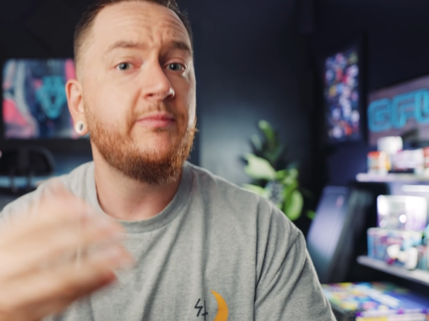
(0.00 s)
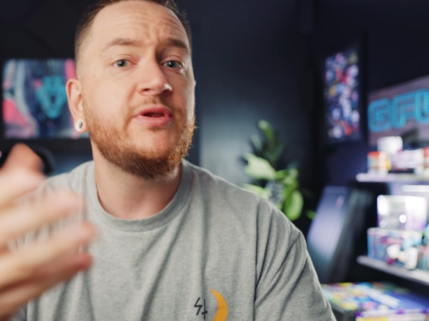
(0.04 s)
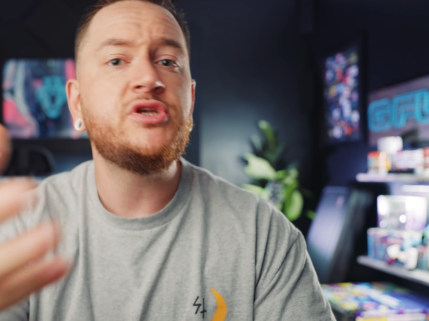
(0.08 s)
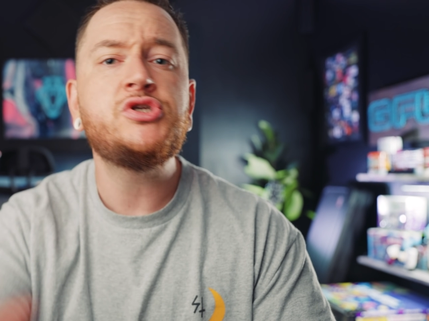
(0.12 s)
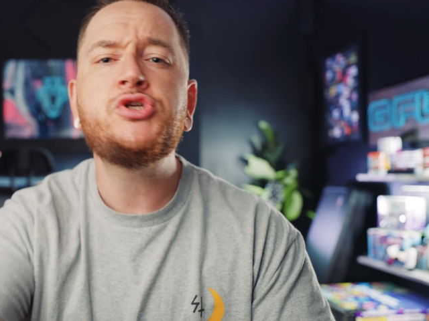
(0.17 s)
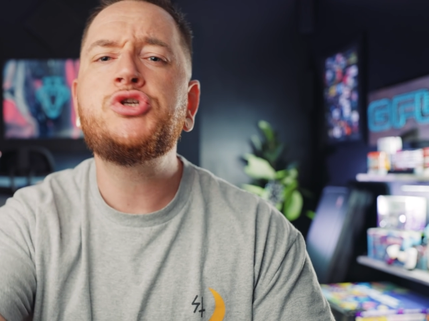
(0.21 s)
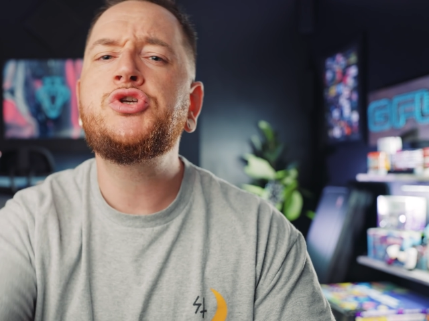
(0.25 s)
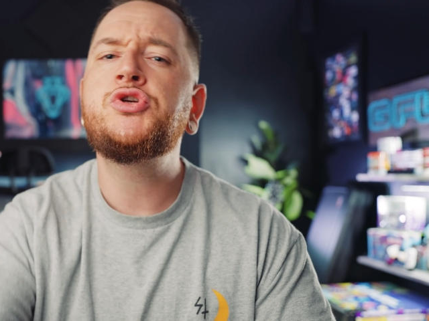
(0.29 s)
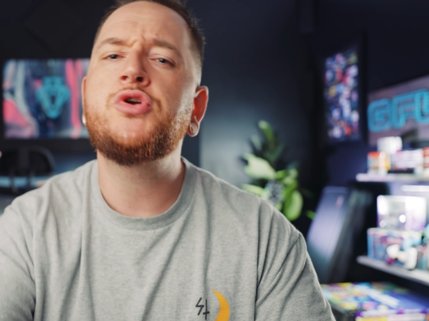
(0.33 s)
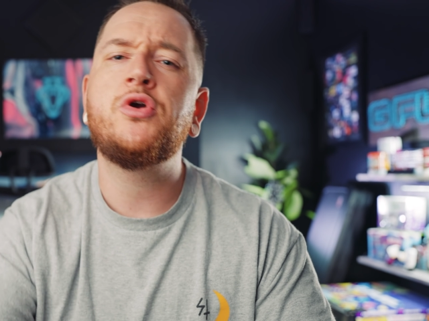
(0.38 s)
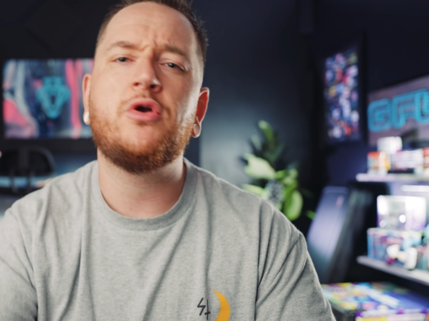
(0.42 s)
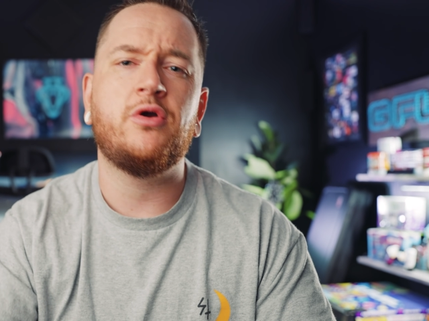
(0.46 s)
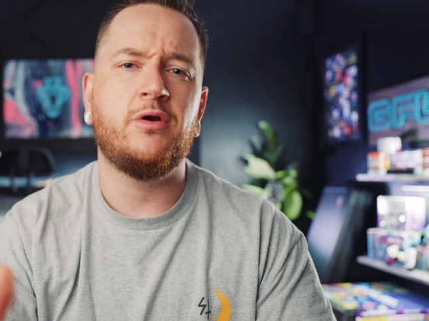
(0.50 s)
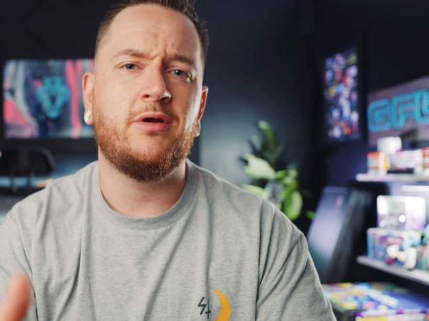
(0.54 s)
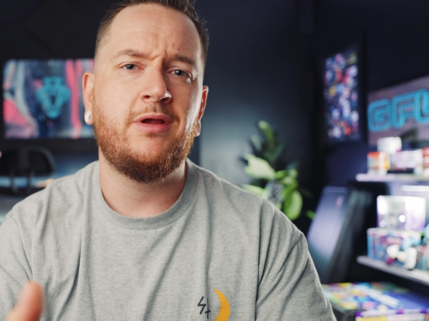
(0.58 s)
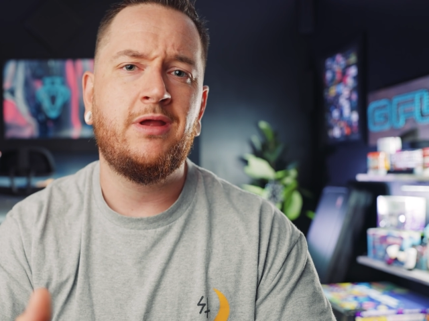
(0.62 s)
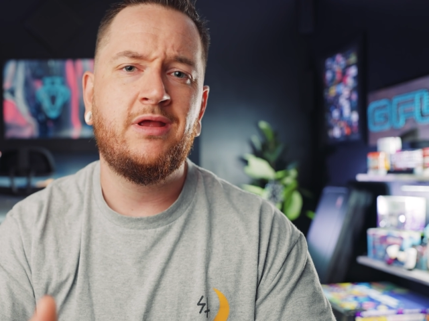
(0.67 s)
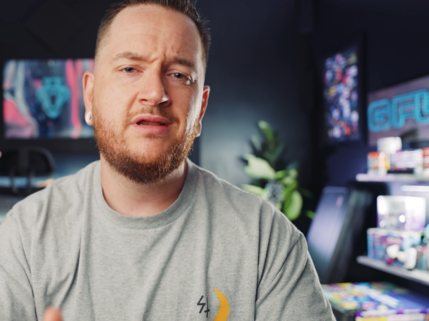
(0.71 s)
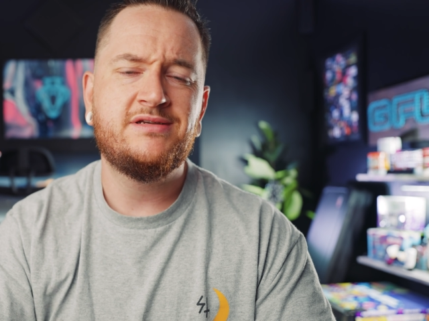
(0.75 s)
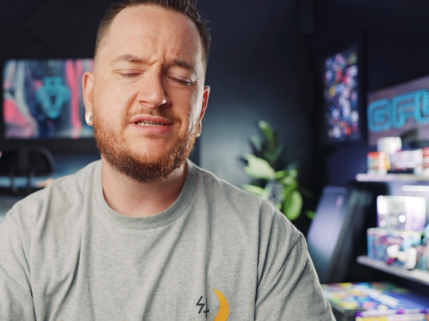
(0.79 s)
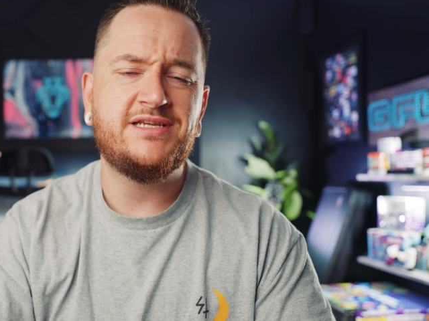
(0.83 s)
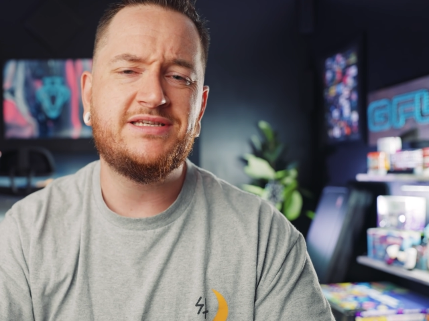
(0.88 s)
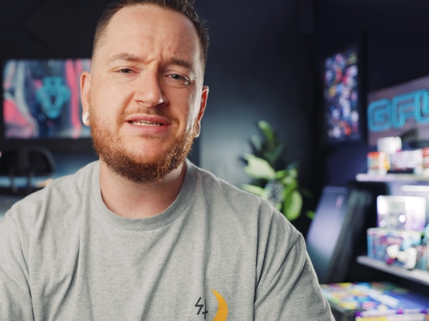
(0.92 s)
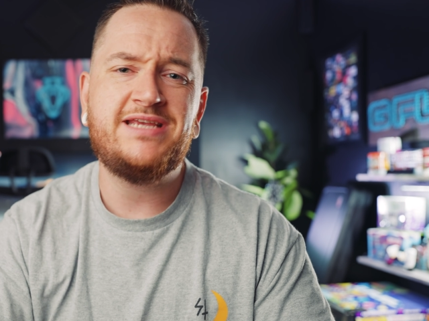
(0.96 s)
be sure
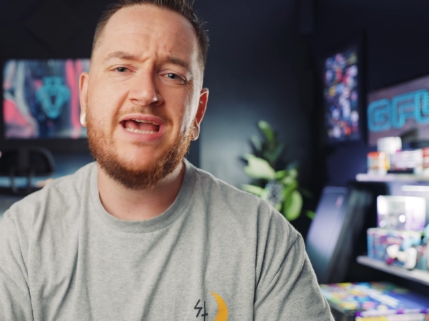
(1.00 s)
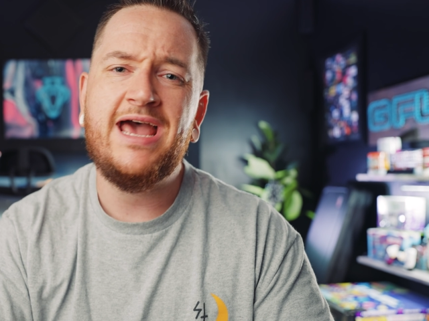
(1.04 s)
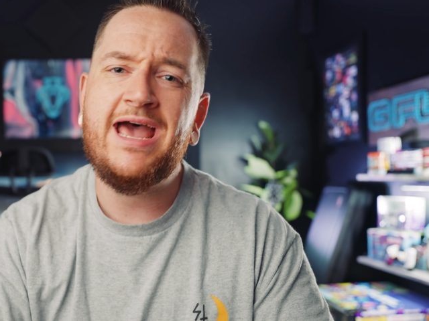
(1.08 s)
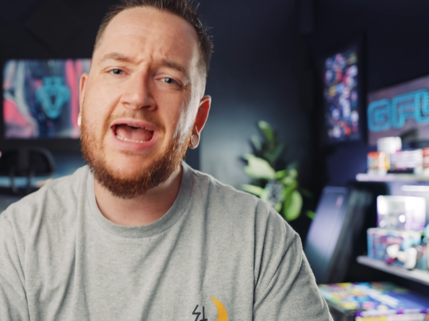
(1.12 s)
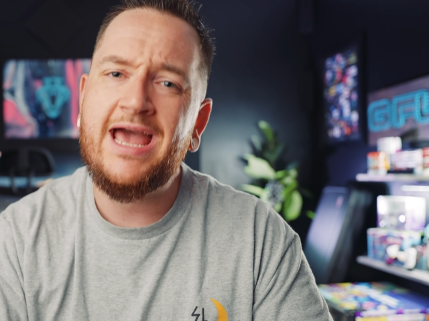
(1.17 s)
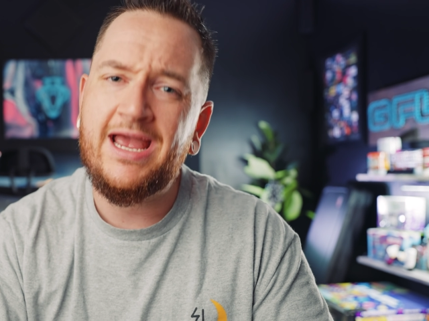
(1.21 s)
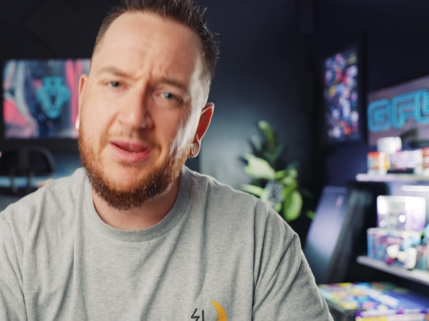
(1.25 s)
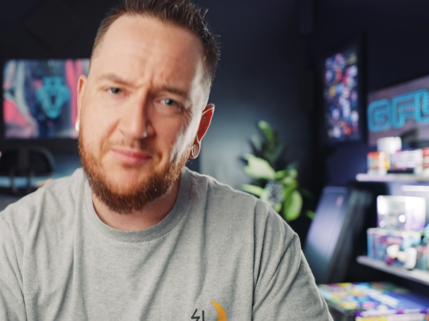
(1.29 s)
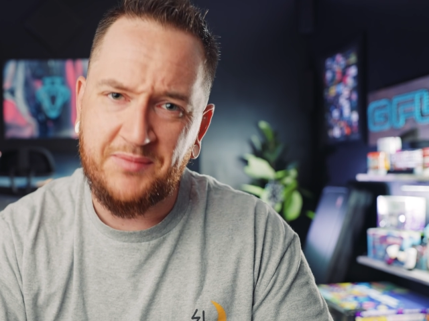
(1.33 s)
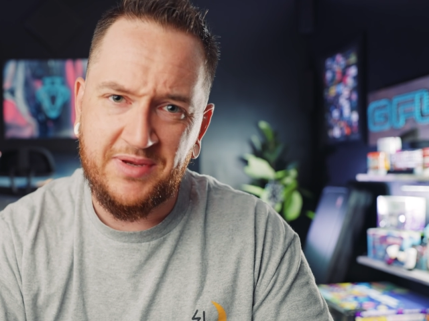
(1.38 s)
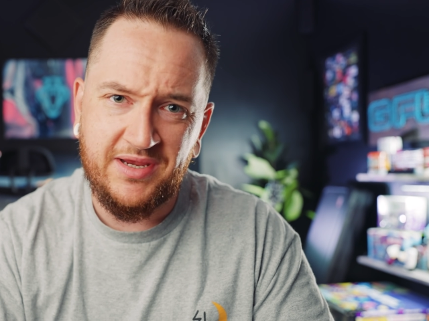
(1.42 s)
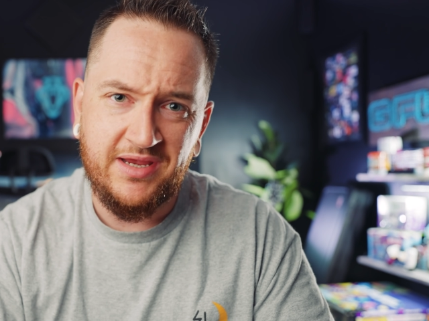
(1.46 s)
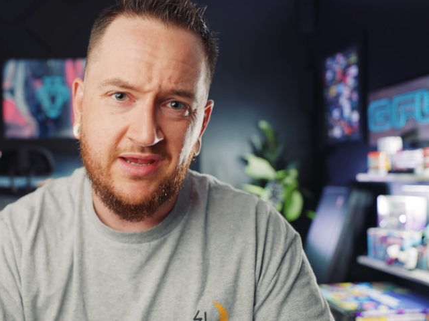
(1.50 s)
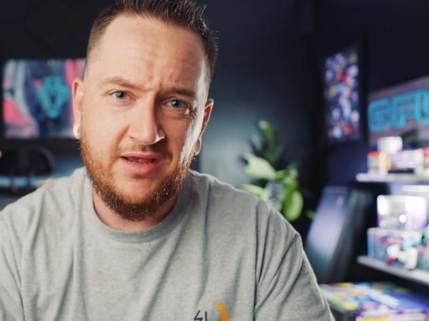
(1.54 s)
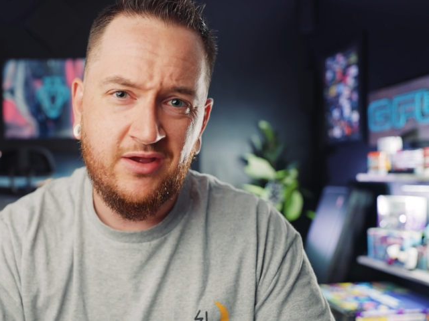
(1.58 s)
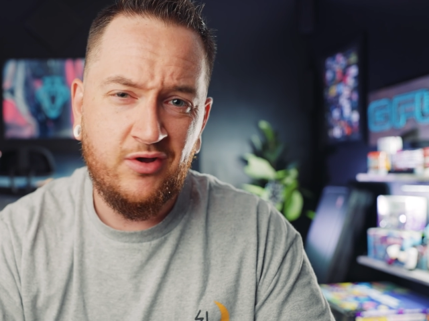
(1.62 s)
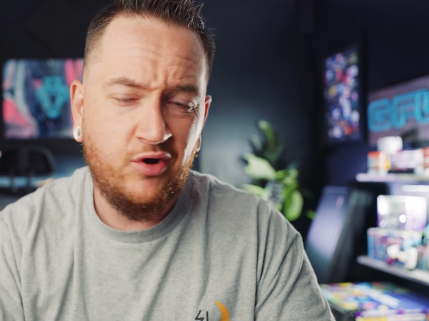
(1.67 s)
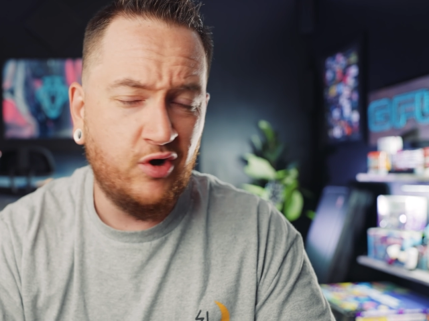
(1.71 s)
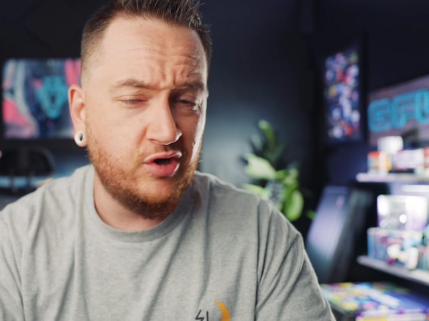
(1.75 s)
to tag me